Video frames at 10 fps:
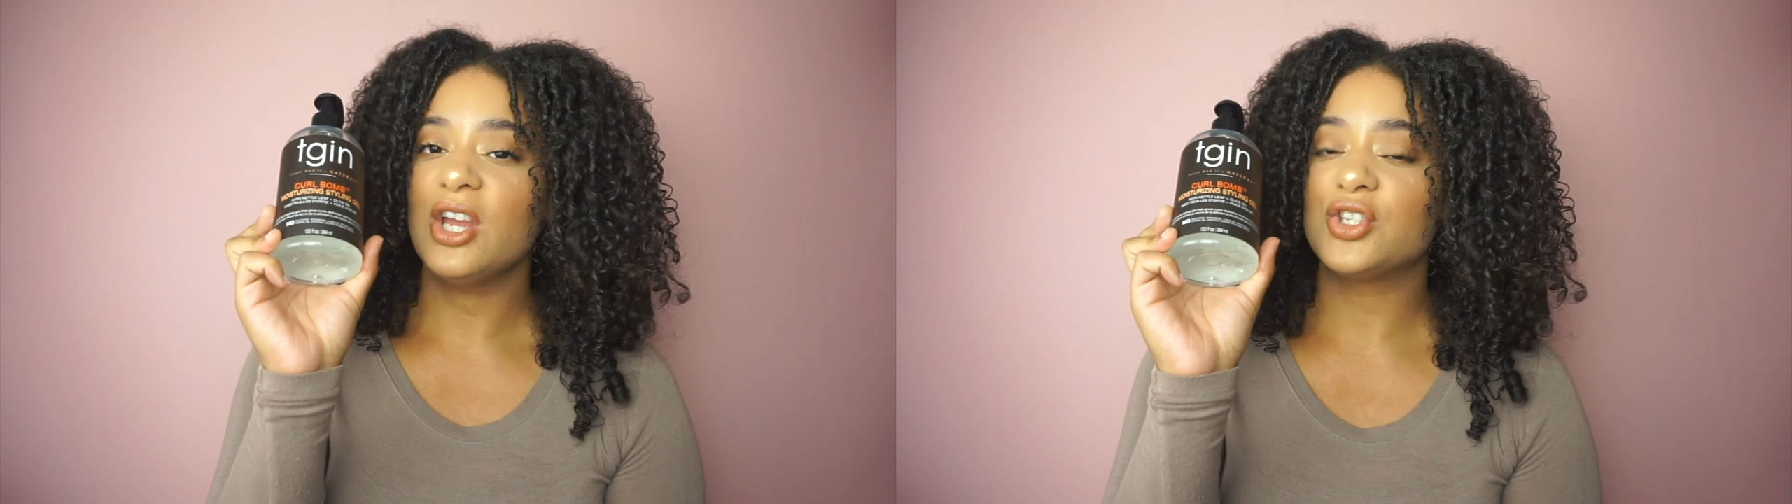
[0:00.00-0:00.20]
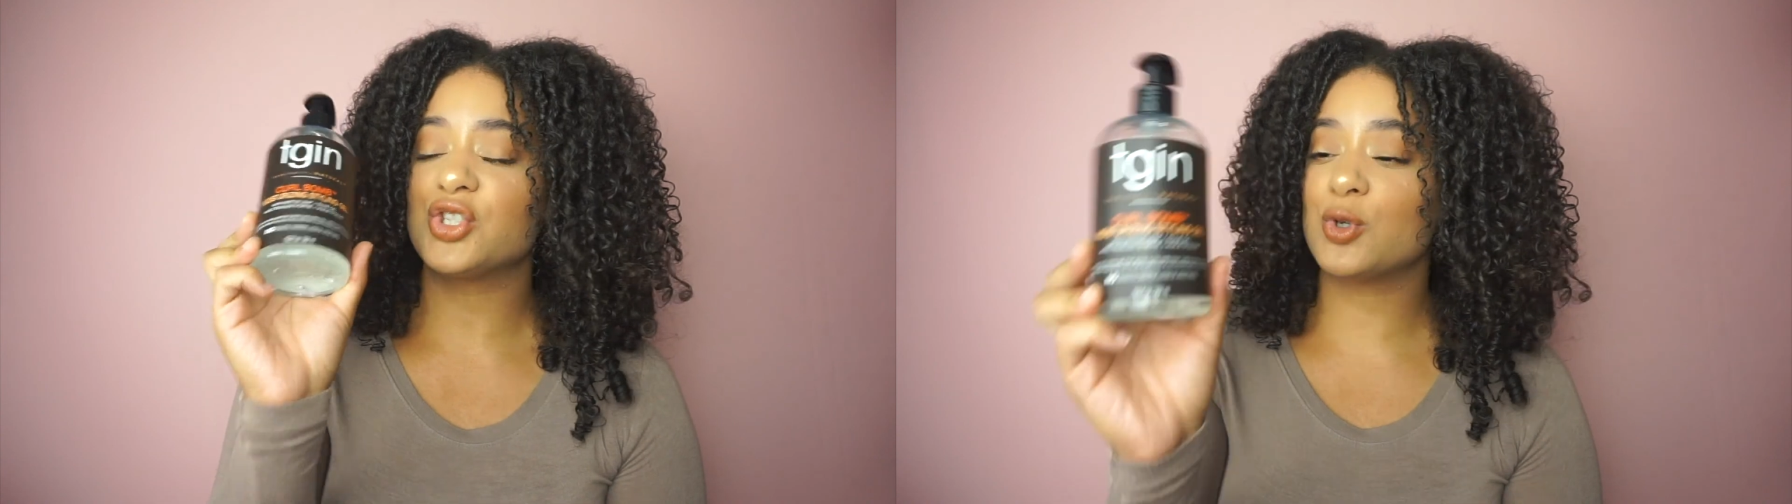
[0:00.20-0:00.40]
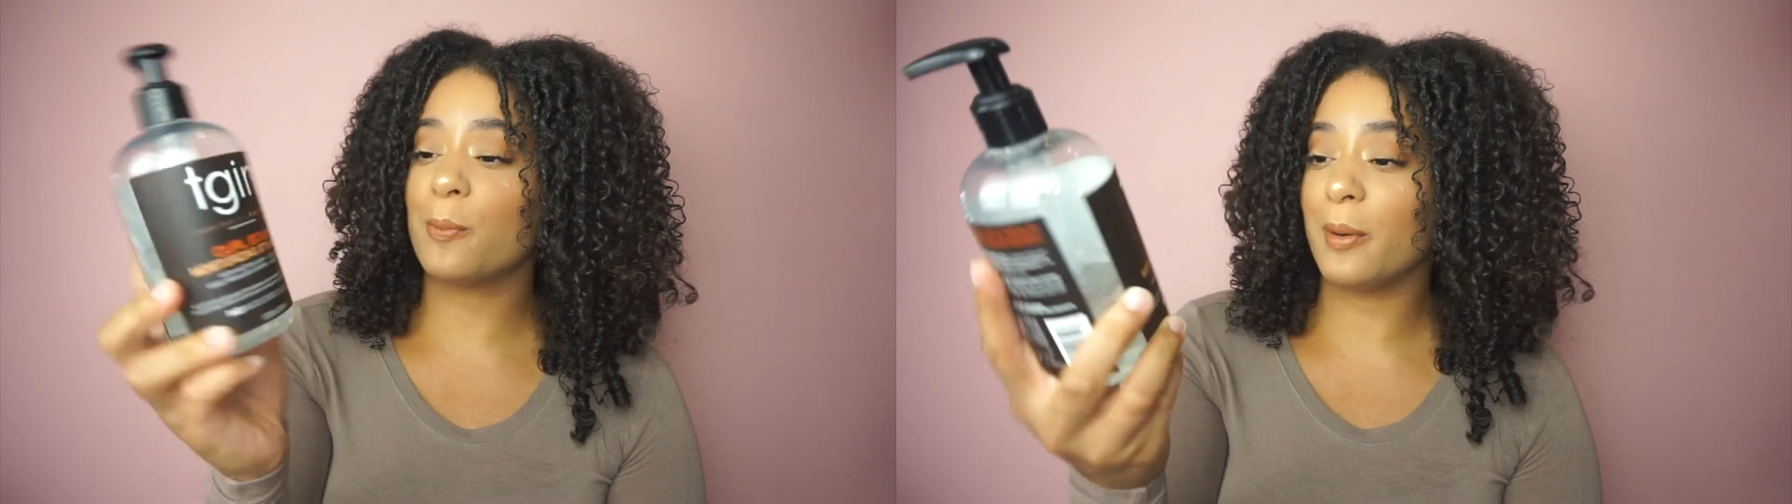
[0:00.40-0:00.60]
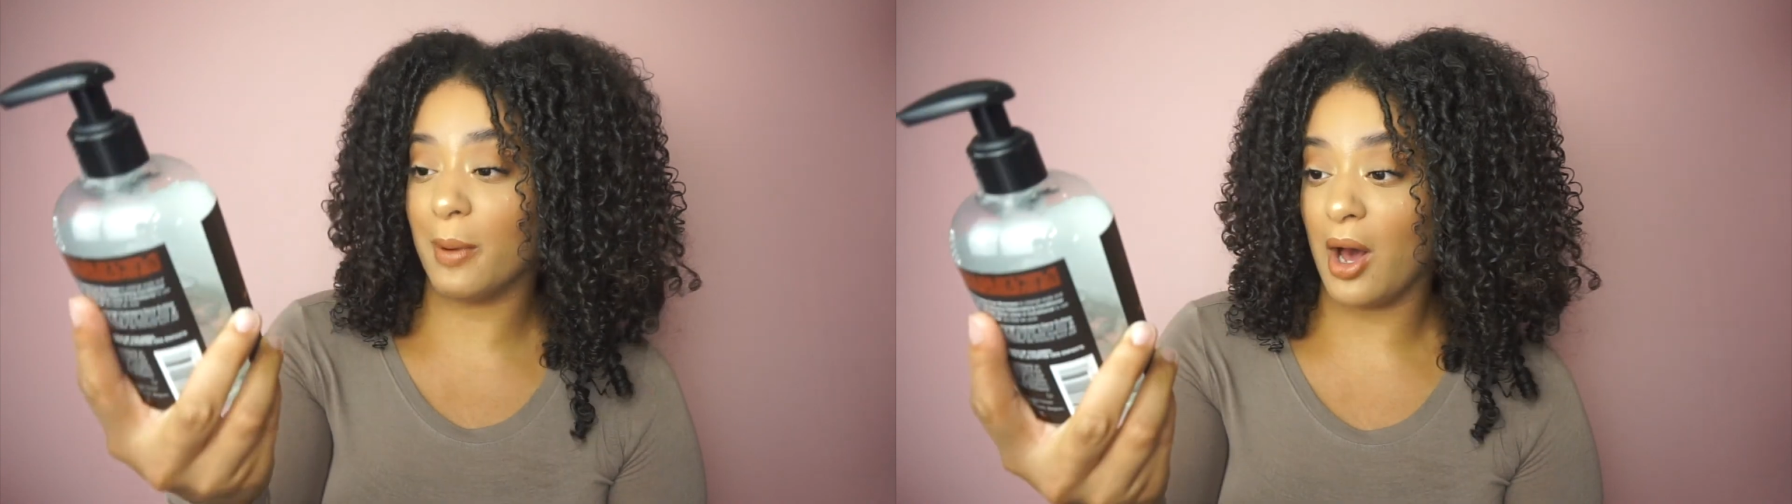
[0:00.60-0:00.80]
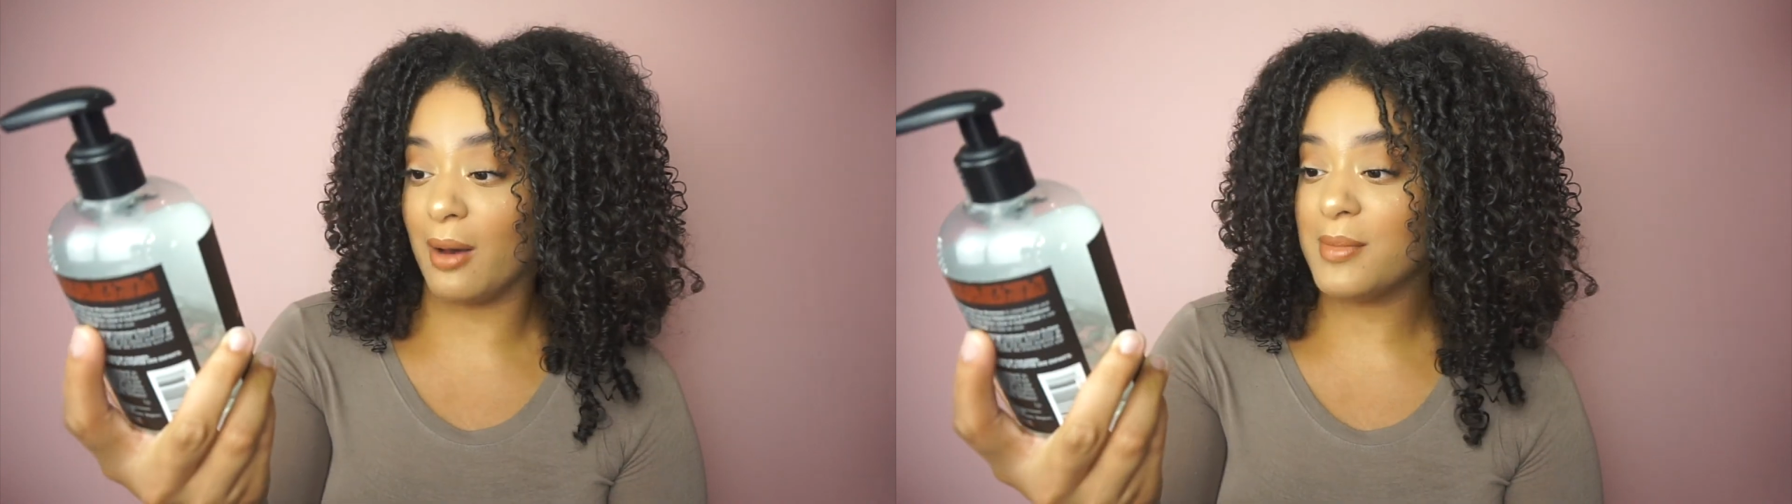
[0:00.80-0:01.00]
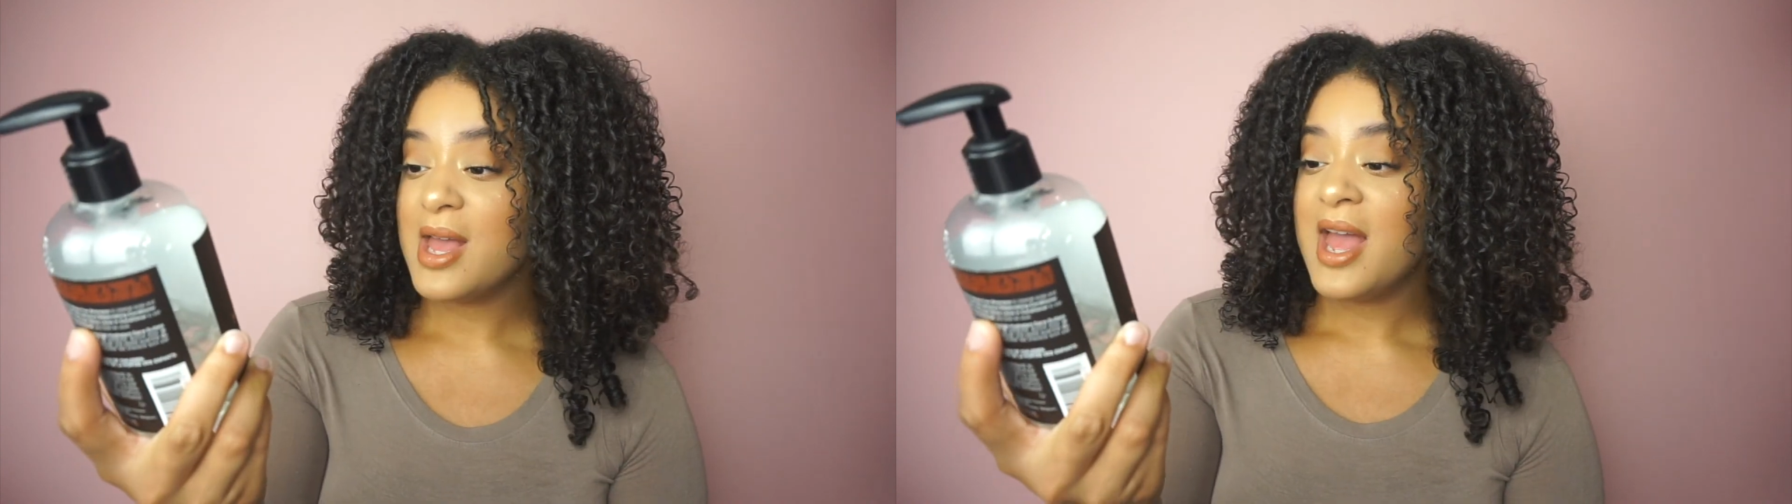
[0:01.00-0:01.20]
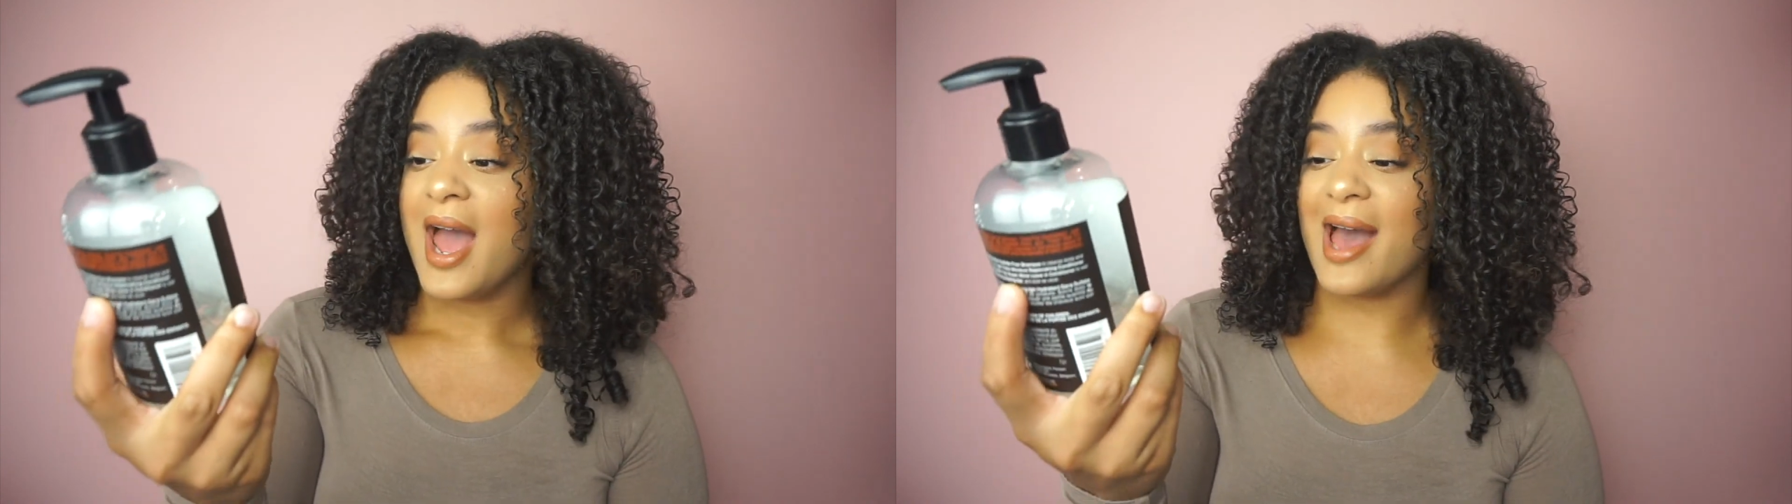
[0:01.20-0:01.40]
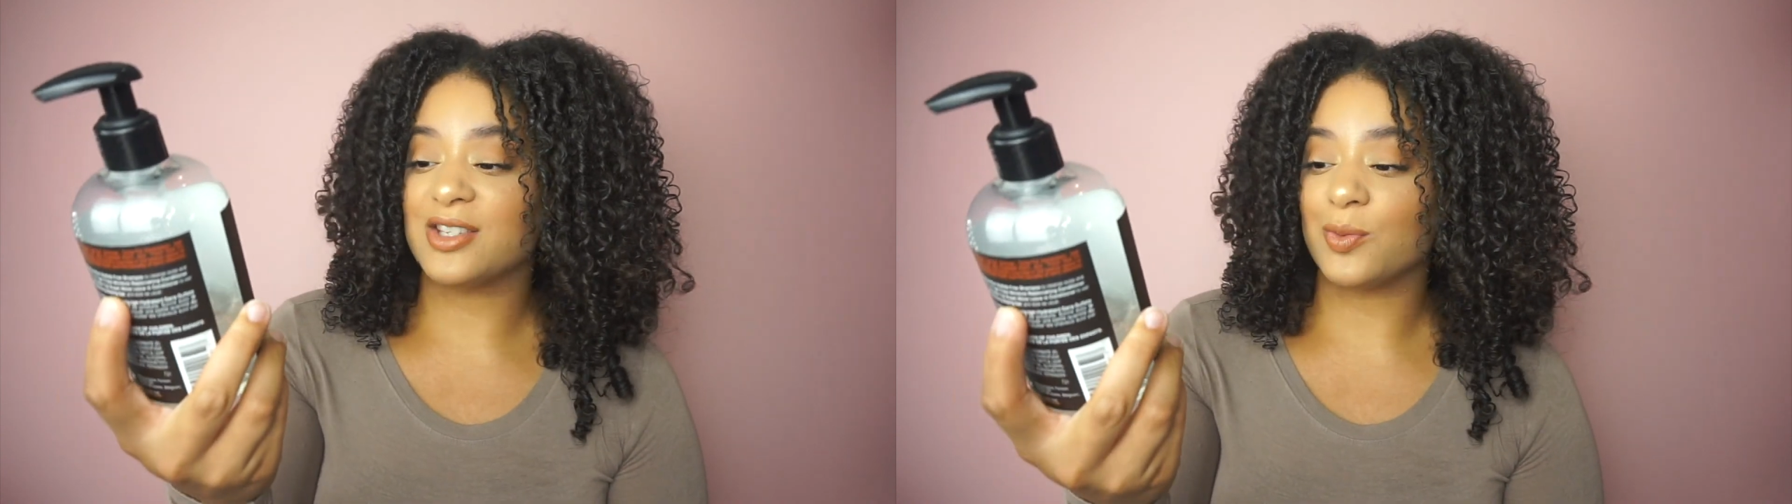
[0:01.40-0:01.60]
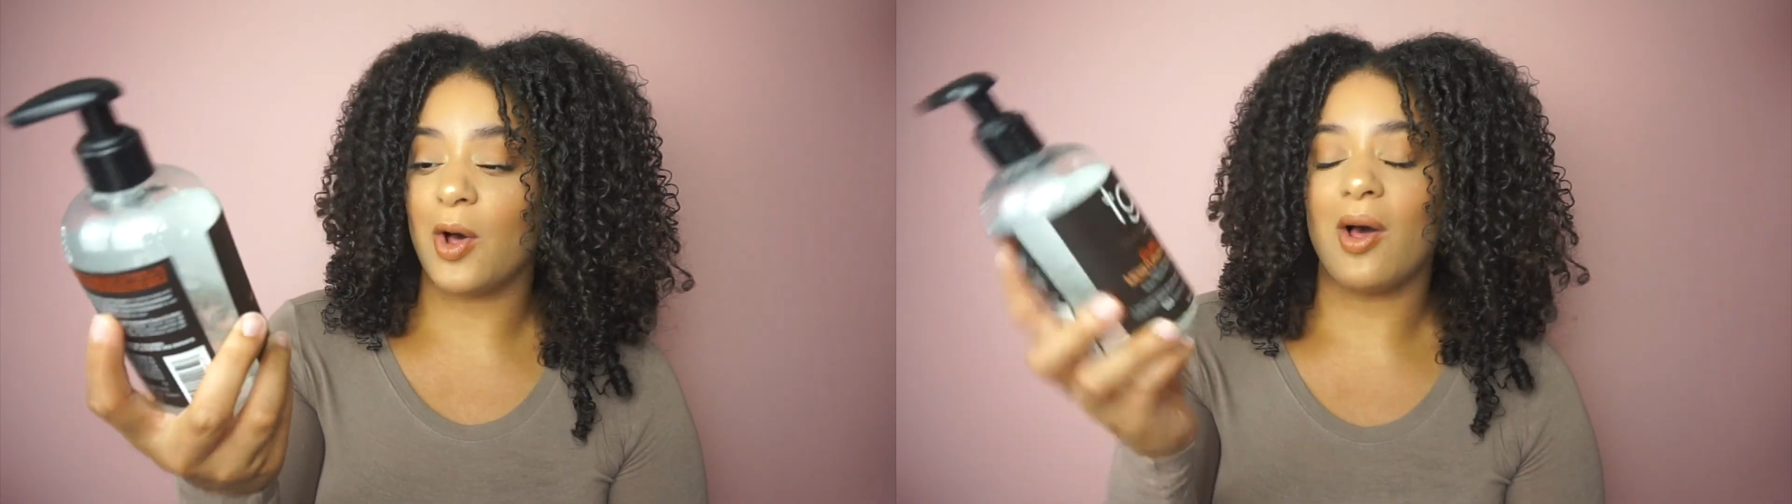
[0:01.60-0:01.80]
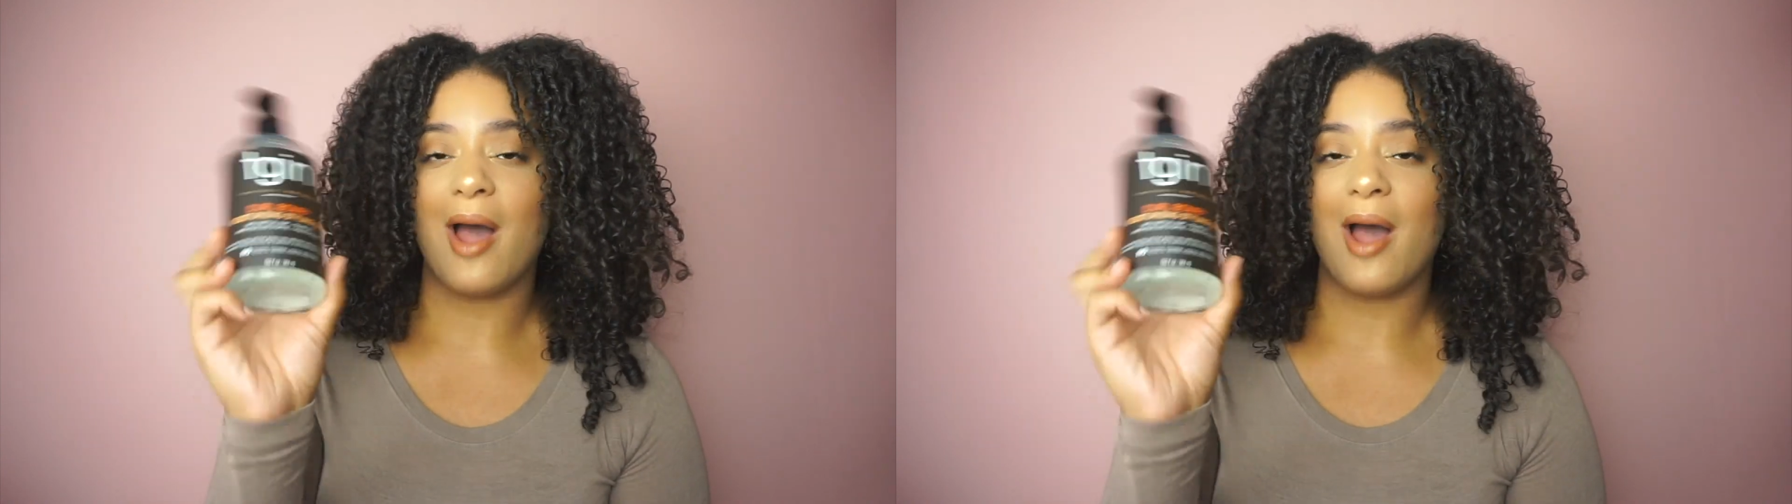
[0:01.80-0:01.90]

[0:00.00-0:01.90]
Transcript: super bomb as well.